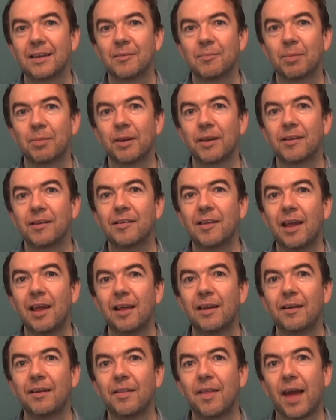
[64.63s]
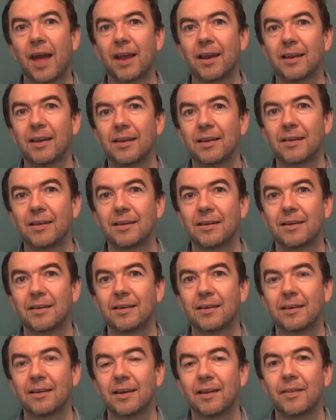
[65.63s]
But until then,
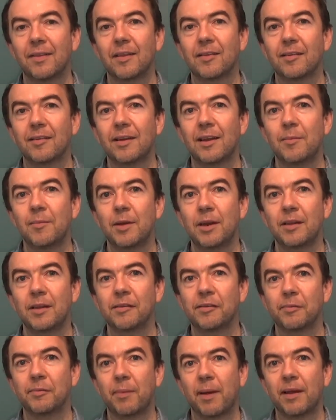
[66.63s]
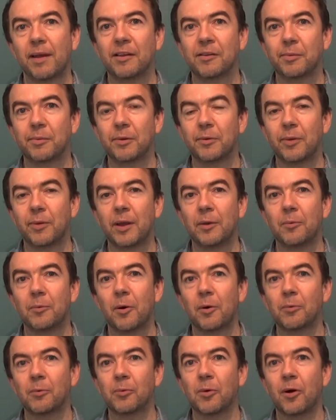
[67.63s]
in this liminal space between
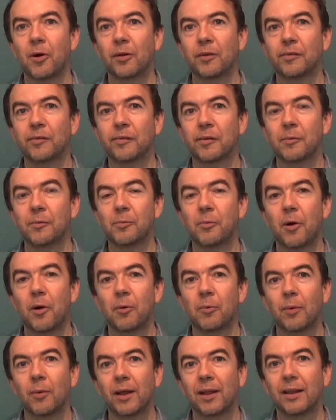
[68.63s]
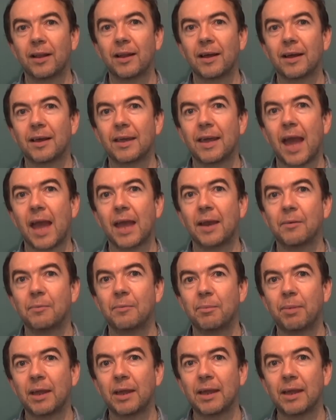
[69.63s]
what was and what will again
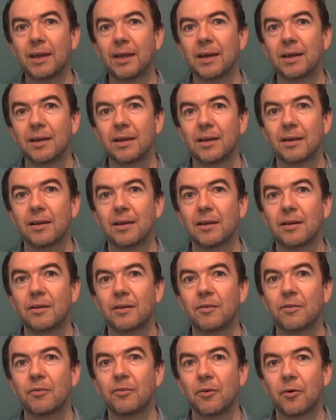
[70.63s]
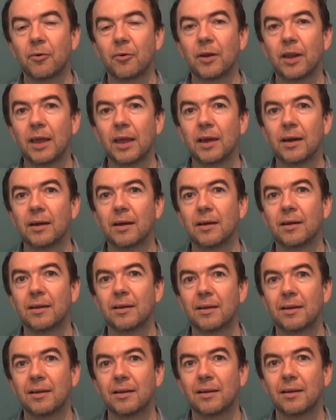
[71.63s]
be, draw near.
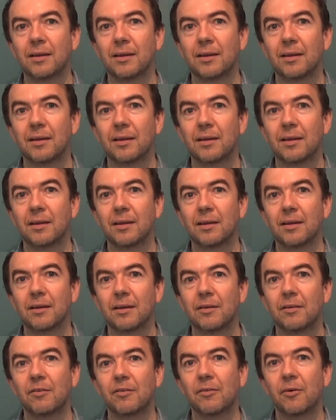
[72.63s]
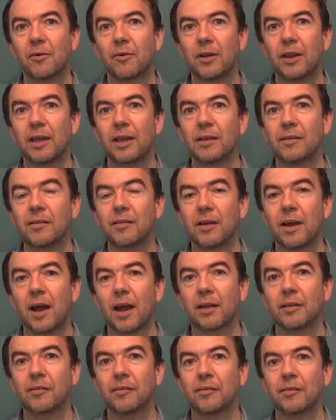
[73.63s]
Draw near to
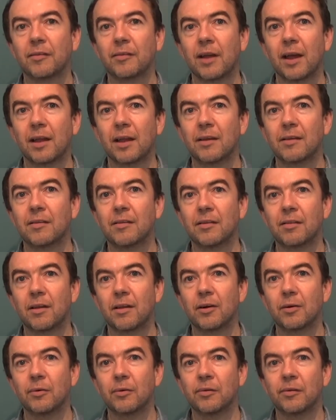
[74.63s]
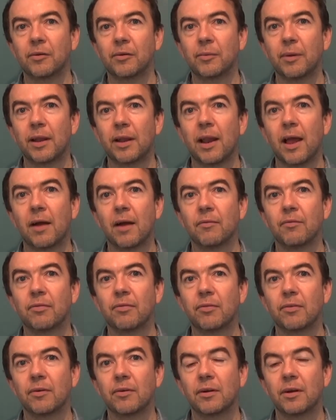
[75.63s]
us and to those who we love.